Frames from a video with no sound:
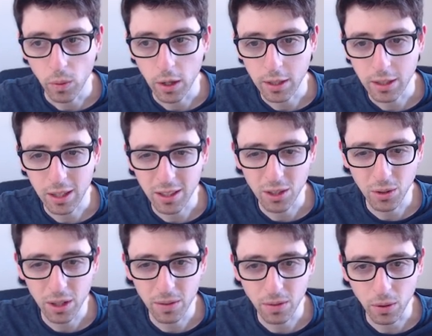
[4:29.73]
where it's not
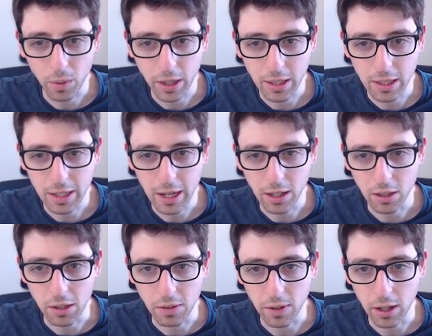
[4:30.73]
so good for white to take
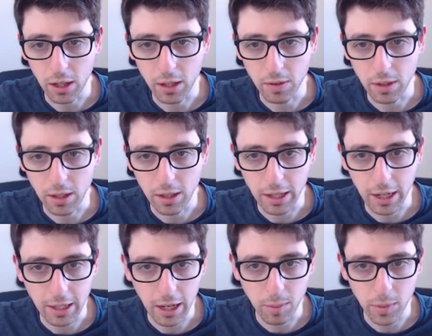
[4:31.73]
on e5, and the
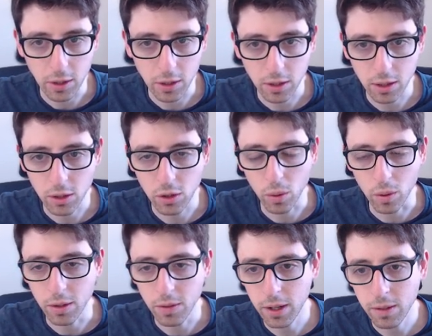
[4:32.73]
endgame is
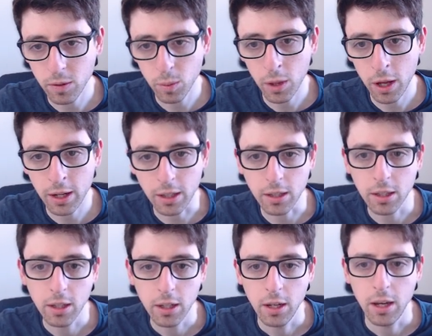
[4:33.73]
totally fine for black.
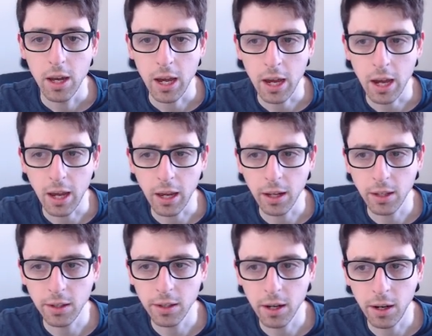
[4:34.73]

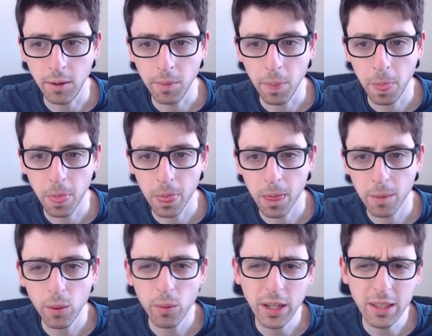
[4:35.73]
And
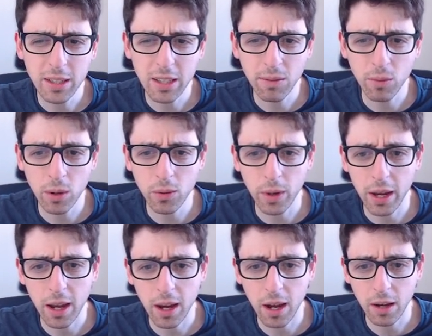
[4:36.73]
but white does have one
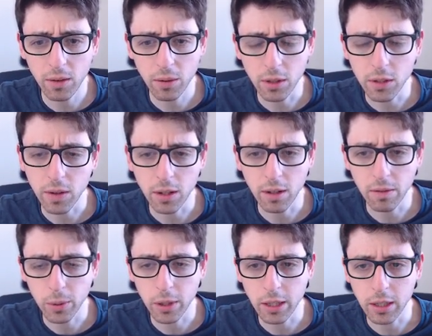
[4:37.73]
way, I've always felt,
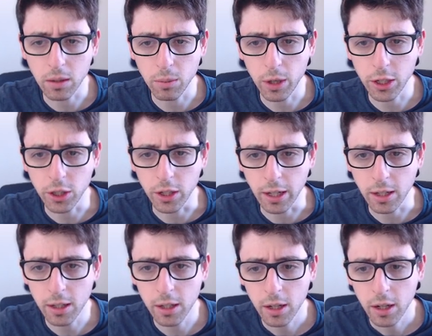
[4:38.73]
of putting some pressure
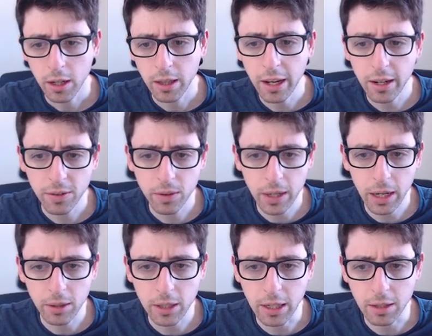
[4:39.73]
here. Knight
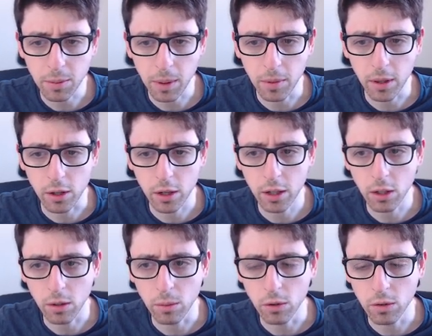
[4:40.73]
f3, I would say, is maybe the
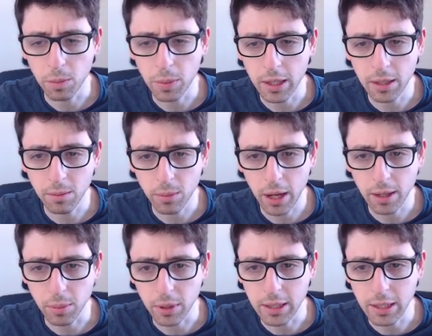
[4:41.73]
critical move, but then
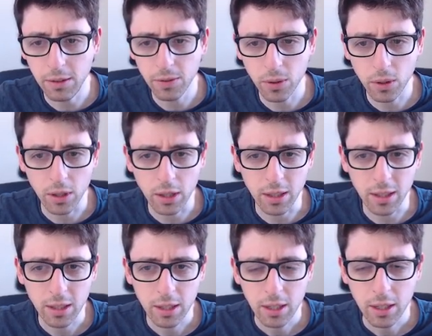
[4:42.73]
black plays e4, and